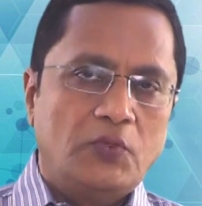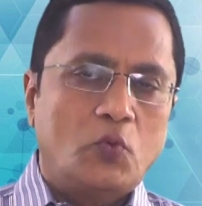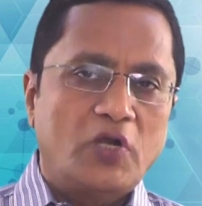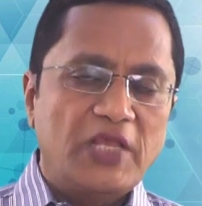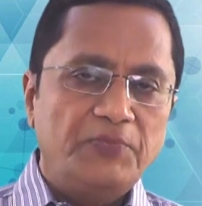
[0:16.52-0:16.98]

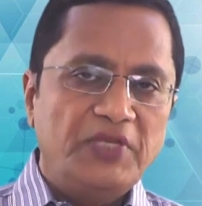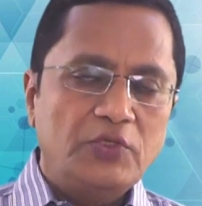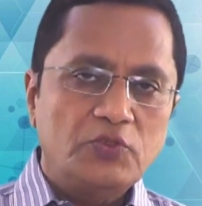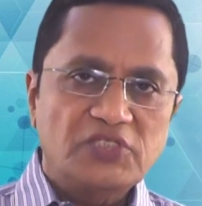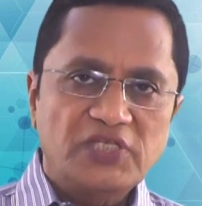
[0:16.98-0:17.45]
What I
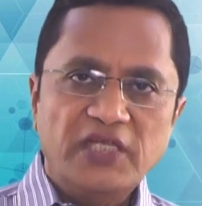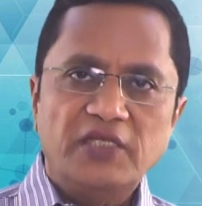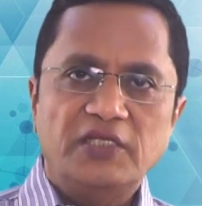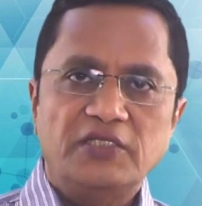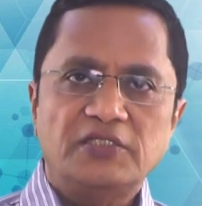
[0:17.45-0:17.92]
mean to say
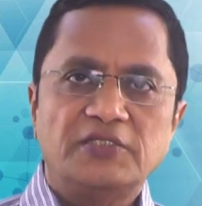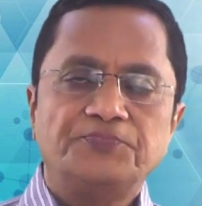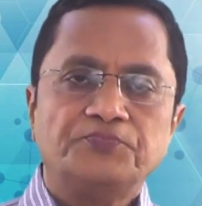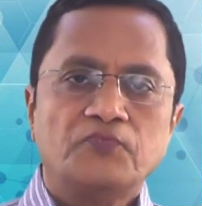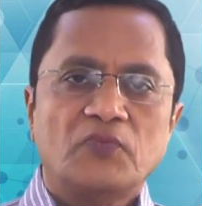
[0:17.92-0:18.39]
is
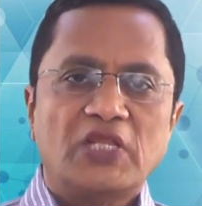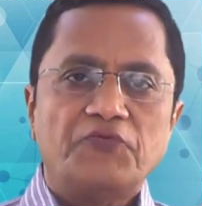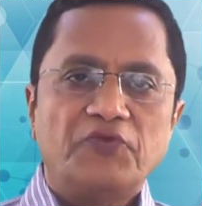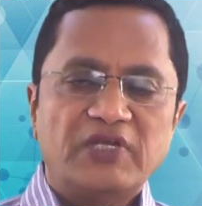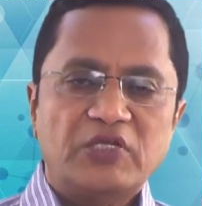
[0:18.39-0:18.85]

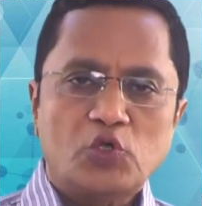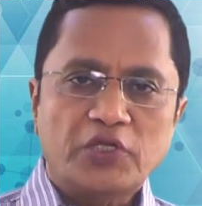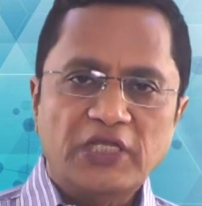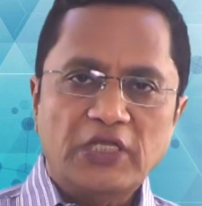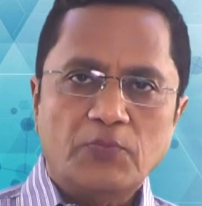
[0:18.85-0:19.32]
that we are
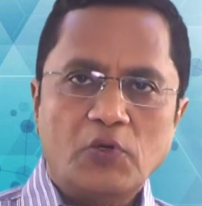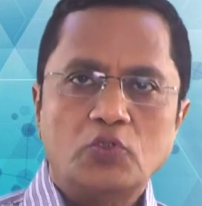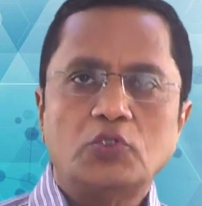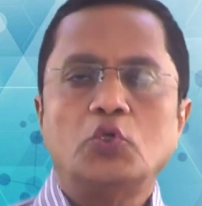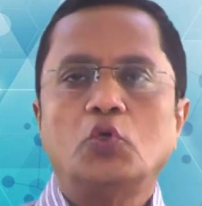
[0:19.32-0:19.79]
talking
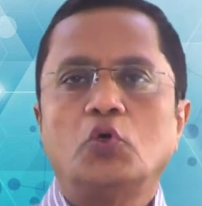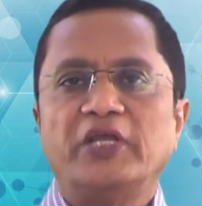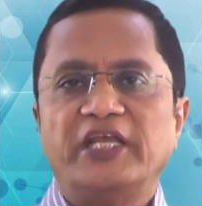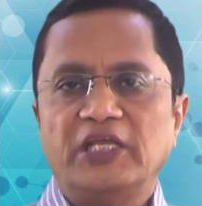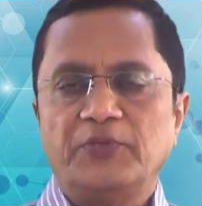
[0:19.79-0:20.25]
about
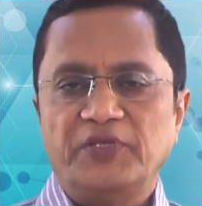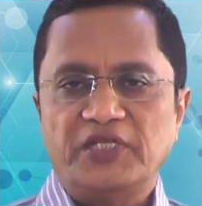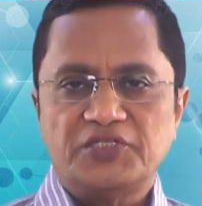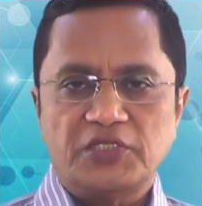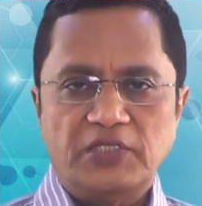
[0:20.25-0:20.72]
low
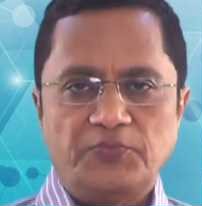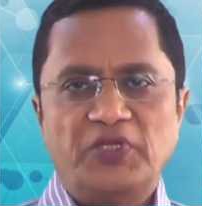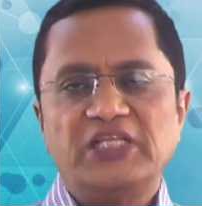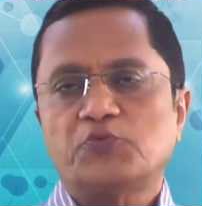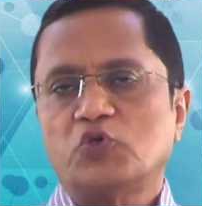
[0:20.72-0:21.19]
AMH.
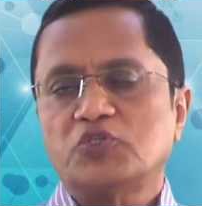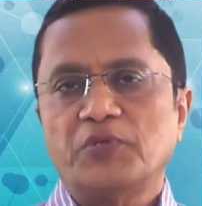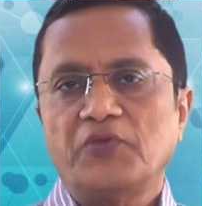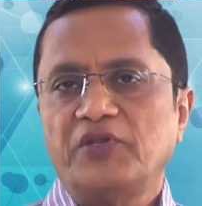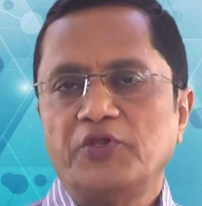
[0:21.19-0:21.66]
Please watch
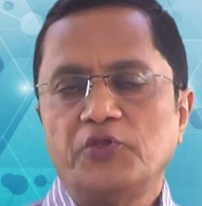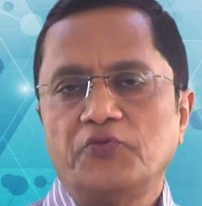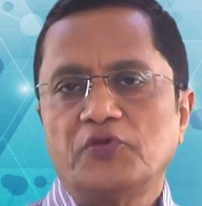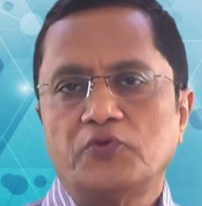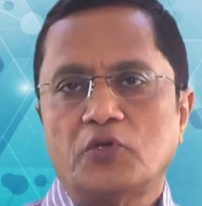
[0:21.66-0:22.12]
my
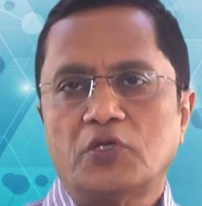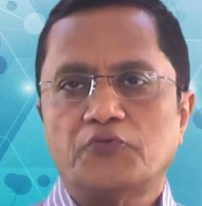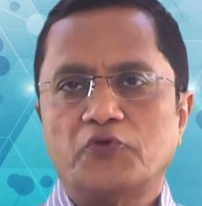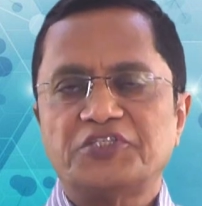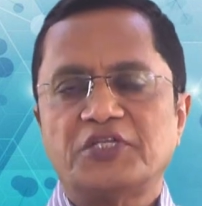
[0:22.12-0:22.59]
video if you have
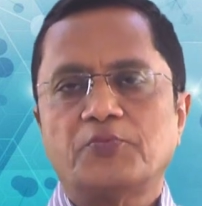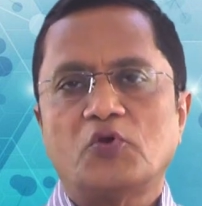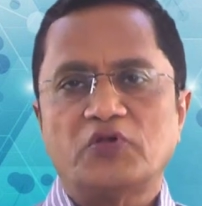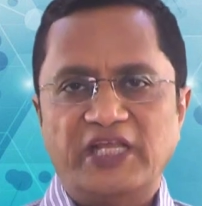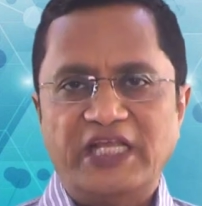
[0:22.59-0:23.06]
not watched
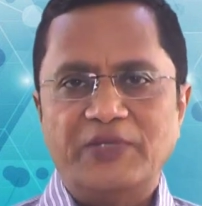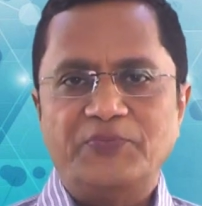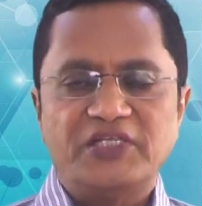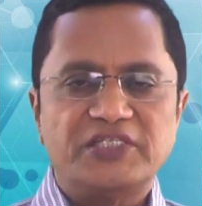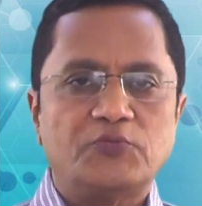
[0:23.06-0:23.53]
about
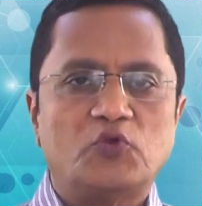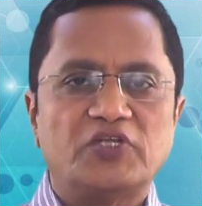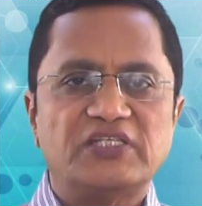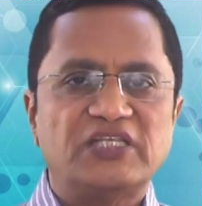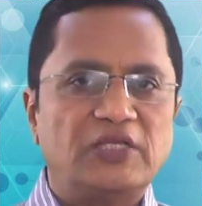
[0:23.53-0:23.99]
AMH and
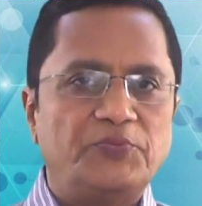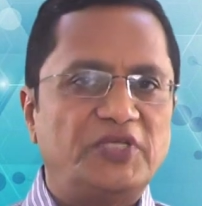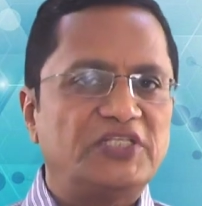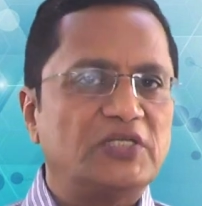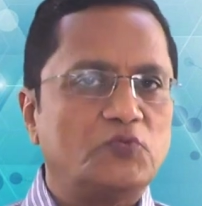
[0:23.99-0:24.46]
what is
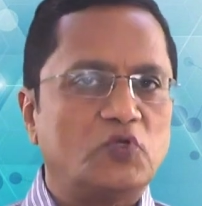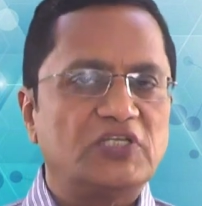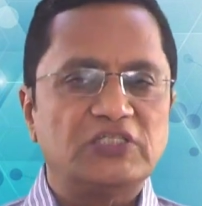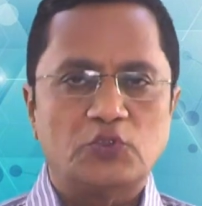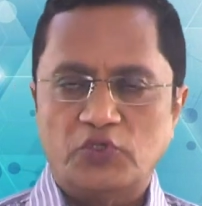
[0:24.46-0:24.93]
AMH and
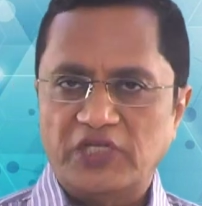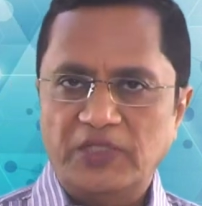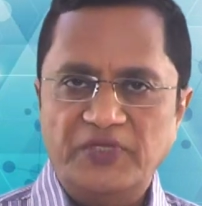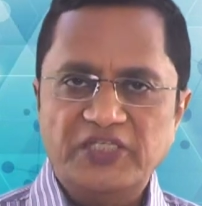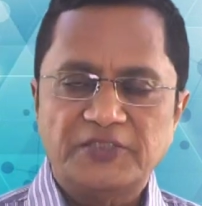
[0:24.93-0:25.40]
what is low
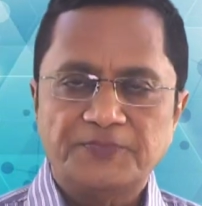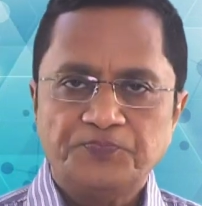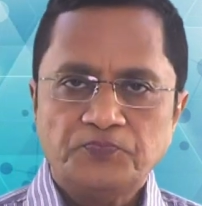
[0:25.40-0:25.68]
AMH.